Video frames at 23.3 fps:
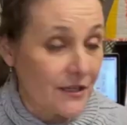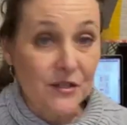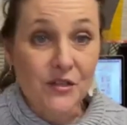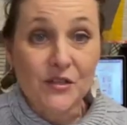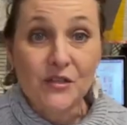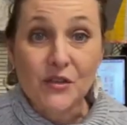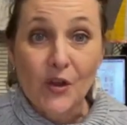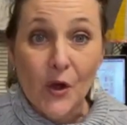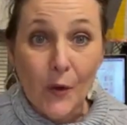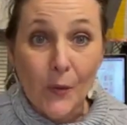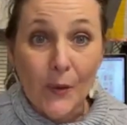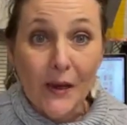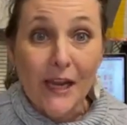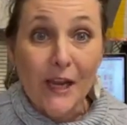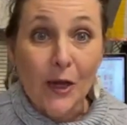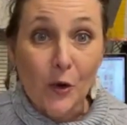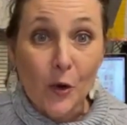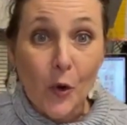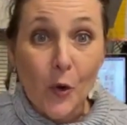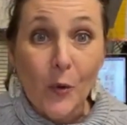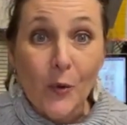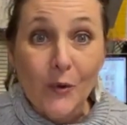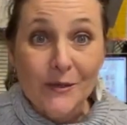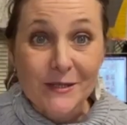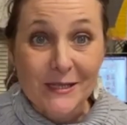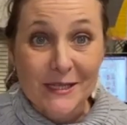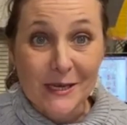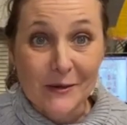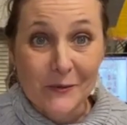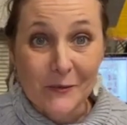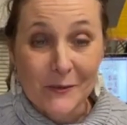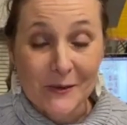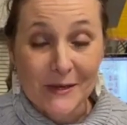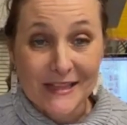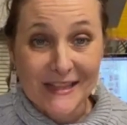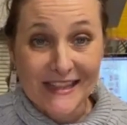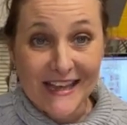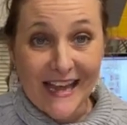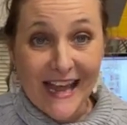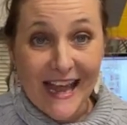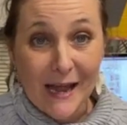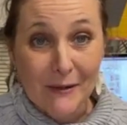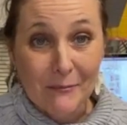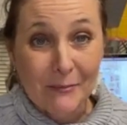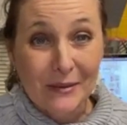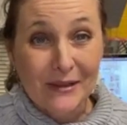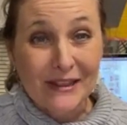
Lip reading: sewing and quilting with that.